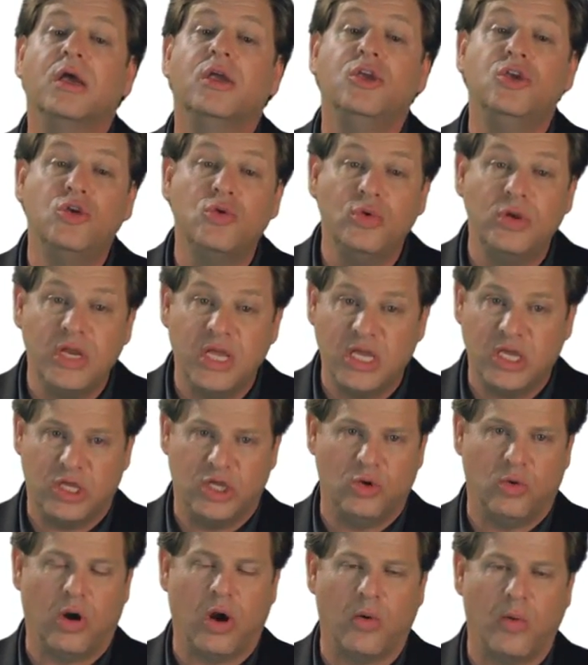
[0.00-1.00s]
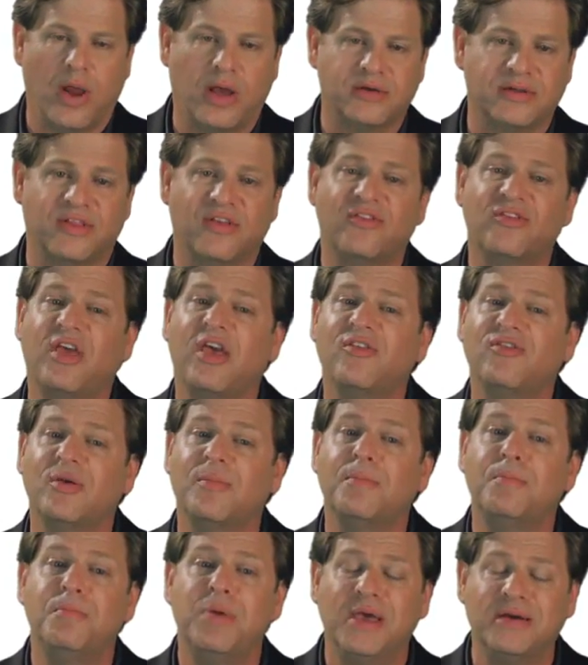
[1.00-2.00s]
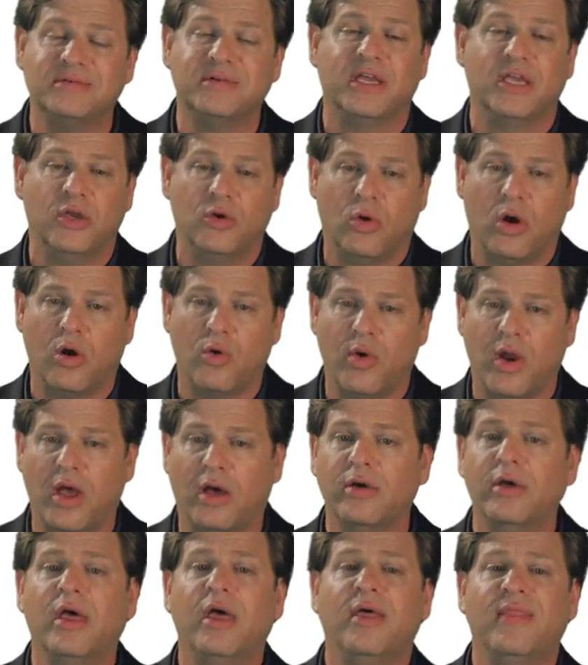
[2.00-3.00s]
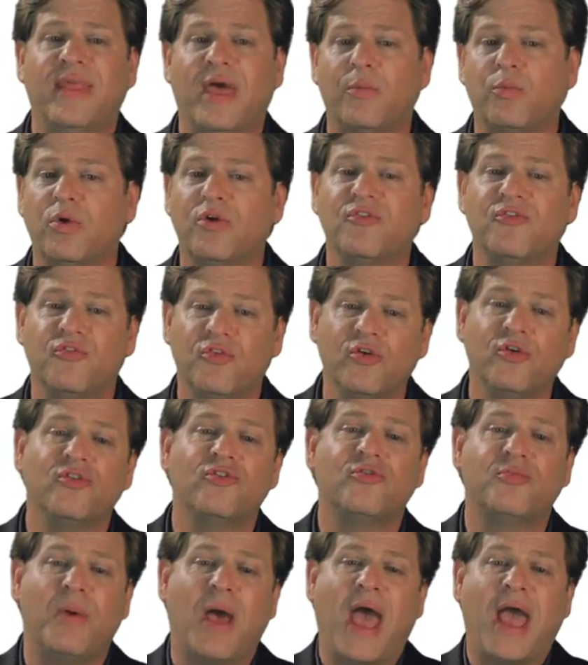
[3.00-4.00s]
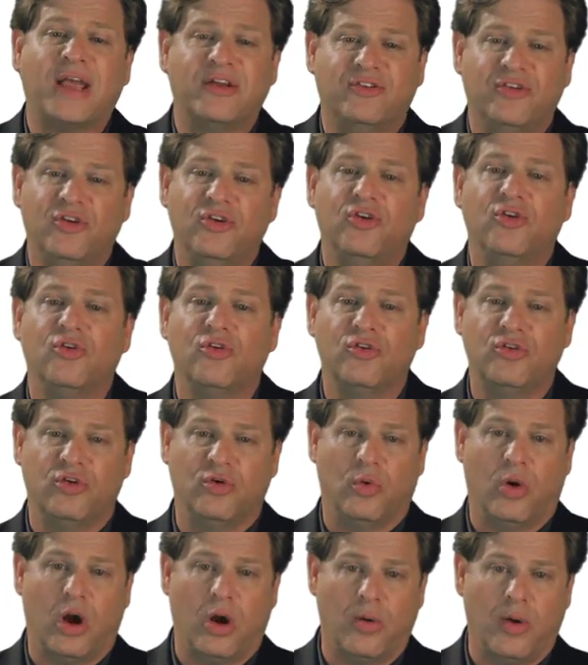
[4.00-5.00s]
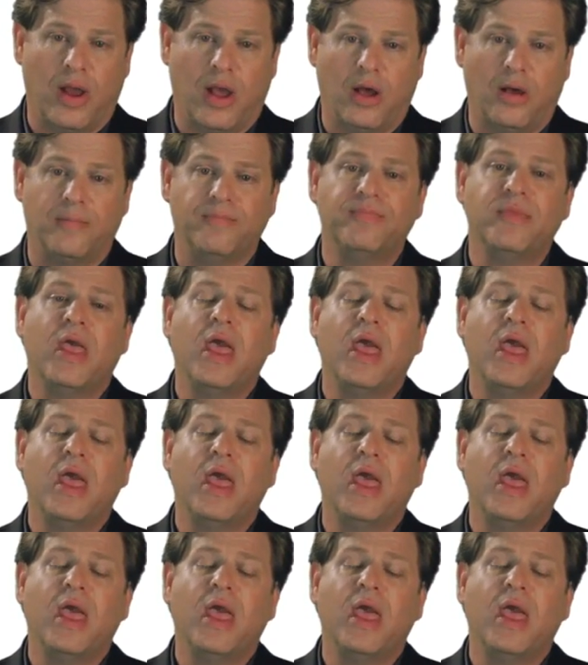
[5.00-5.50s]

unique URL, in this case a Bitly URL, that refers back to your URL.